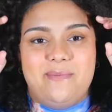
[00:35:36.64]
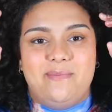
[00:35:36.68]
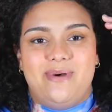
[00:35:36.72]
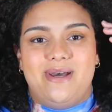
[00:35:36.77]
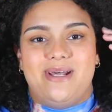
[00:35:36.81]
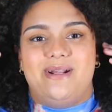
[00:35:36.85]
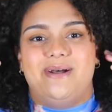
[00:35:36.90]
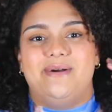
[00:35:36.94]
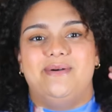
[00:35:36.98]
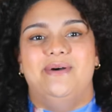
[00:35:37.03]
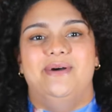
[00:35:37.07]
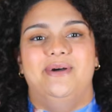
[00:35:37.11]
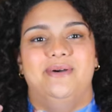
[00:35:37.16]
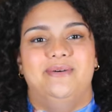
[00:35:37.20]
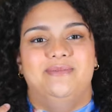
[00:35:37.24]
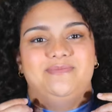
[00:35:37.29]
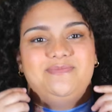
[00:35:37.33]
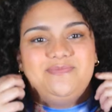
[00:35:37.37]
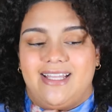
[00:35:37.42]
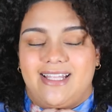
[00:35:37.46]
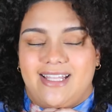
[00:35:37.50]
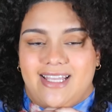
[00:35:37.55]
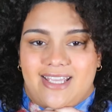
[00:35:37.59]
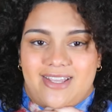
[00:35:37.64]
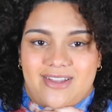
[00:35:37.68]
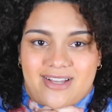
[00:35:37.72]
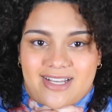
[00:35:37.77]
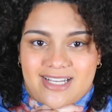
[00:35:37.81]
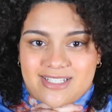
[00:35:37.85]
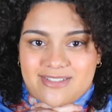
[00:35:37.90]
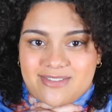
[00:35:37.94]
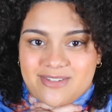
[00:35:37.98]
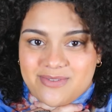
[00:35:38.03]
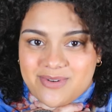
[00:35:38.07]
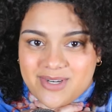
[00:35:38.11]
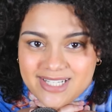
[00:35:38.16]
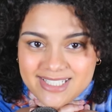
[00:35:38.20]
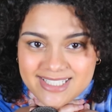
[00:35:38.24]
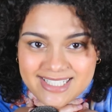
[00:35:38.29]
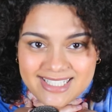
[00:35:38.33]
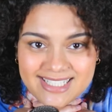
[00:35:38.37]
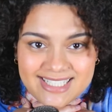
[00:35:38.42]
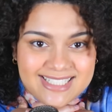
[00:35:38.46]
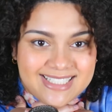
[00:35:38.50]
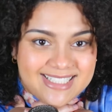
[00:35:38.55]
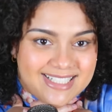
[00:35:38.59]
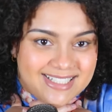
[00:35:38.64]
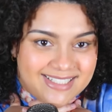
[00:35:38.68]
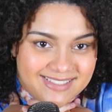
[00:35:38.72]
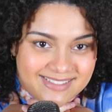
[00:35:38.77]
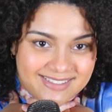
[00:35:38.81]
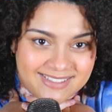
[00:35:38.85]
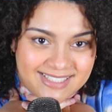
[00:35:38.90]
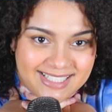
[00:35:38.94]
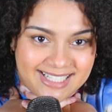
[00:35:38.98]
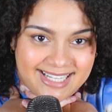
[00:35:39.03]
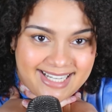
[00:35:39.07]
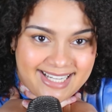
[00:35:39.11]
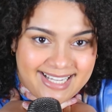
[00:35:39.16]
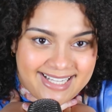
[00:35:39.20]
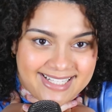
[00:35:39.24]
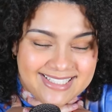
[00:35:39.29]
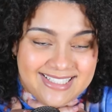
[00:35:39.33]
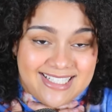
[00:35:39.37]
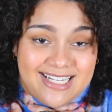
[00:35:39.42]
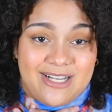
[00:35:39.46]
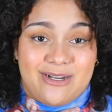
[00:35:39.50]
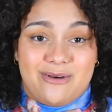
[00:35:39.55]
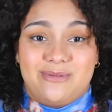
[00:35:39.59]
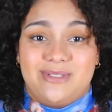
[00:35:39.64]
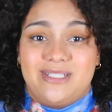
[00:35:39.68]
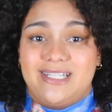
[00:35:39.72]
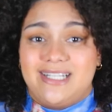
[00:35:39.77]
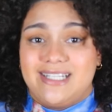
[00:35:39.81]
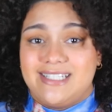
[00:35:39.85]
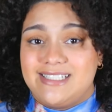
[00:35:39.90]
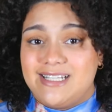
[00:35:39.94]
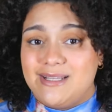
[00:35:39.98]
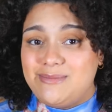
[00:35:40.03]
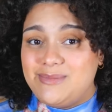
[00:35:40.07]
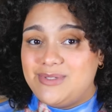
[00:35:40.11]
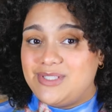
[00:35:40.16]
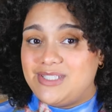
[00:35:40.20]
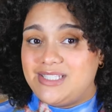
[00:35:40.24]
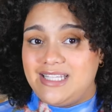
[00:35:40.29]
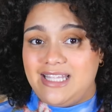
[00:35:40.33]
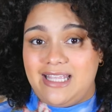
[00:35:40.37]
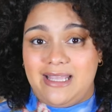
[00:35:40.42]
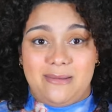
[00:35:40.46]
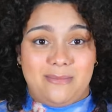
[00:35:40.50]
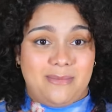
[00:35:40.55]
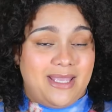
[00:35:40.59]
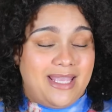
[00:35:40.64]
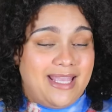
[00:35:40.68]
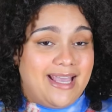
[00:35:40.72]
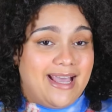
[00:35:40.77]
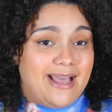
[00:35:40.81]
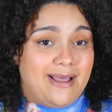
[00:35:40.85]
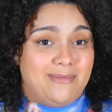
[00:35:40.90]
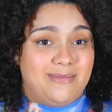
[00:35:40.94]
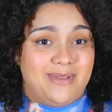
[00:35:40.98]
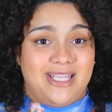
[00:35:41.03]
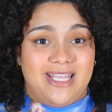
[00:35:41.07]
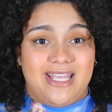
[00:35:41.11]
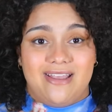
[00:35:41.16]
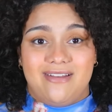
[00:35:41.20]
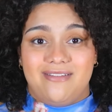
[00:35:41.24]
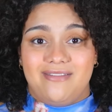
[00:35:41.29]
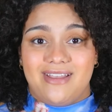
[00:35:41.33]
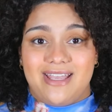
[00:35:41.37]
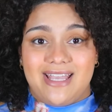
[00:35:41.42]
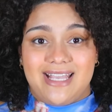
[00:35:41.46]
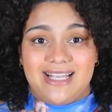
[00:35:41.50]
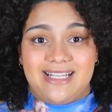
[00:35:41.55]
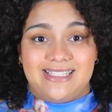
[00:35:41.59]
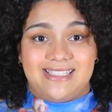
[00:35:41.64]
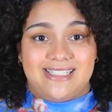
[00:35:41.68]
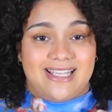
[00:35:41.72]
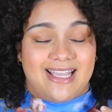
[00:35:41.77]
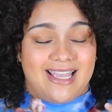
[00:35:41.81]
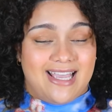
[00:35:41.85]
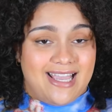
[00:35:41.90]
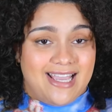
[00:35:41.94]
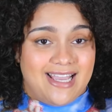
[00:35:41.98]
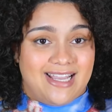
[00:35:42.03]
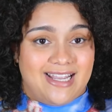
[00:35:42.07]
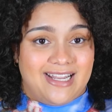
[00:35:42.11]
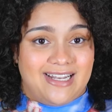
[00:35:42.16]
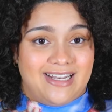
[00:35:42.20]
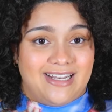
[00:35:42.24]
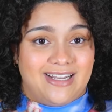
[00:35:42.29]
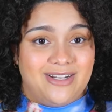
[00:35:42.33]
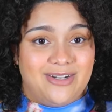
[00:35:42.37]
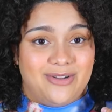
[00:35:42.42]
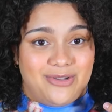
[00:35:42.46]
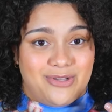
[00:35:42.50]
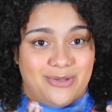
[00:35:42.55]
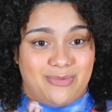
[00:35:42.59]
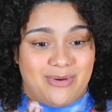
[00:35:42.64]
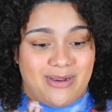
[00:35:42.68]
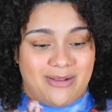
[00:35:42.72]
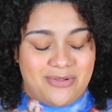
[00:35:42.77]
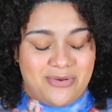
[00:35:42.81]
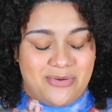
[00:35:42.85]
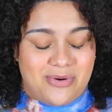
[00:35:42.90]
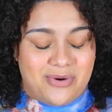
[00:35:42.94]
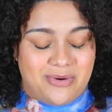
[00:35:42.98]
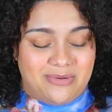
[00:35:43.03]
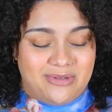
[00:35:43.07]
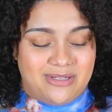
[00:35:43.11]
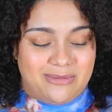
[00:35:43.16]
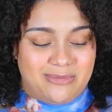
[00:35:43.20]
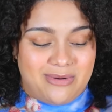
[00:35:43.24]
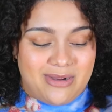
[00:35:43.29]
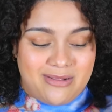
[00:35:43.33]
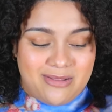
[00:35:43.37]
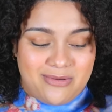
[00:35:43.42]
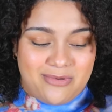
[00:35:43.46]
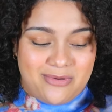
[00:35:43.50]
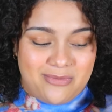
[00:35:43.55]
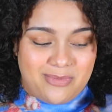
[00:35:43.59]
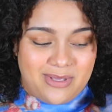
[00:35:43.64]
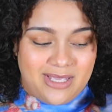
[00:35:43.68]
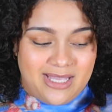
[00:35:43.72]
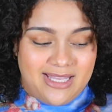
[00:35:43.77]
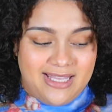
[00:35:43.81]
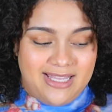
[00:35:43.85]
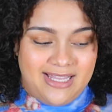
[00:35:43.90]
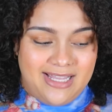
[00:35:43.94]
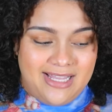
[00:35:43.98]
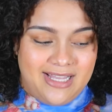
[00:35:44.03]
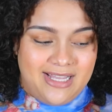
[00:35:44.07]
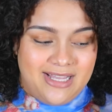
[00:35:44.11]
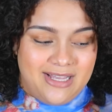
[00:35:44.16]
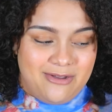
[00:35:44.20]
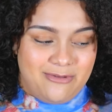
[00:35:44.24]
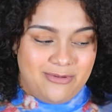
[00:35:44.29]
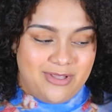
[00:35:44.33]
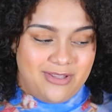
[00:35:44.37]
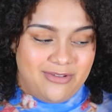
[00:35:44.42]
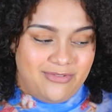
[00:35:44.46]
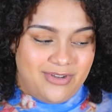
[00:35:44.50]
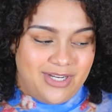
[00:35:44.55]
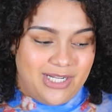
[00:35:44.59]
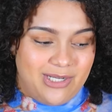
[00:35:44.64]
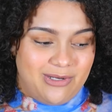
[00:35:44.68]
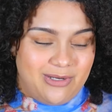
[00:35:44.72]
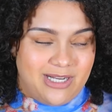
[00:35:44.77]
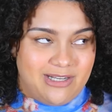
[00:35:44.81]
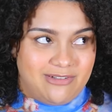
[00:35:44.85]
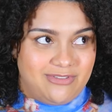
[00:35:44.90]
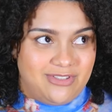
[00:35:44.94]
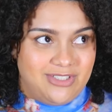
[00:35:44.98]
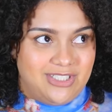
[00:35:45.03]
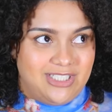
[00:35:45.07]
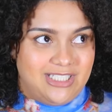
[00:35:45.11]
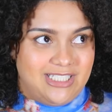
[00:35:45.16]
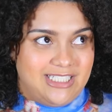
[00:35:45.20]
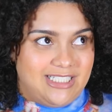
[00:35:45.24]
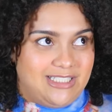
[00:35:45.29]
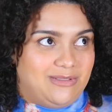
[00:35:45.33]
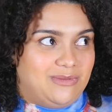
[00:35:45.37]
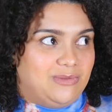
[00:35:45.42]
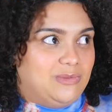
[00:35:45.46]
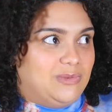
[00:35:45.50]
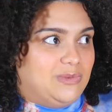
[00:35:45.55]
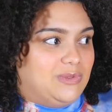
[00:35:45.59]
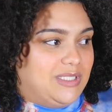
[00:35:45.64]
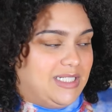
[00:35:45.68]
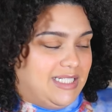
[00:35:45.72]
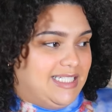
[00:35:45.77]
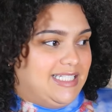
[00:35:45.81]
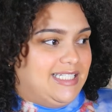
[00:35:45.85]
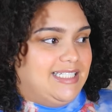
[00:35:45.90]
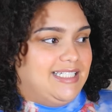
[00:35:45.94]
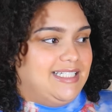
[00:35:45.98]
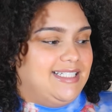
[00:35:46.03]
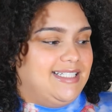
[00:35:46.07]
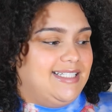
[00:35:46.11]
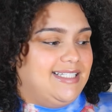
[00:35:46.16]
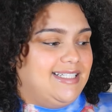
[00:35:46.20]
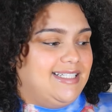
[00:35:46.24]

but um thank you guys for watching as always and I hope the next time you see me I'm giving tan no you probably won't it probably won't be it'll be the video after this one